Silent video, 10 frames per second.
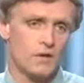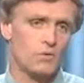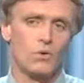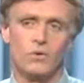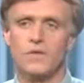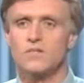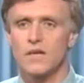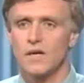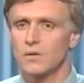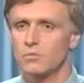normal
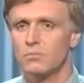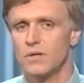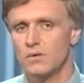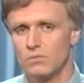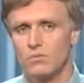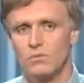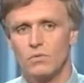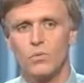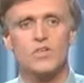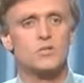
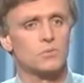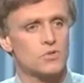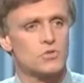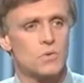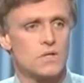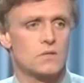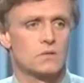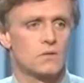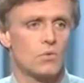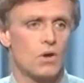fruit that grown in this area
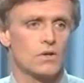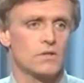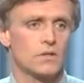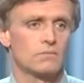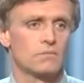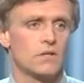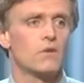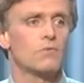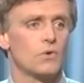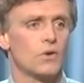would be a
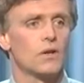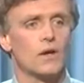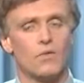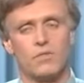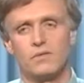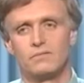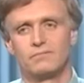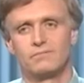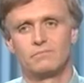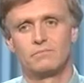reasonable sweet
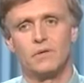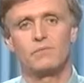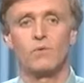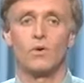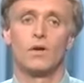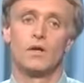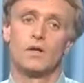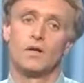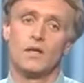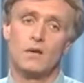quality if you're
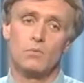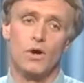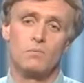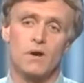in health.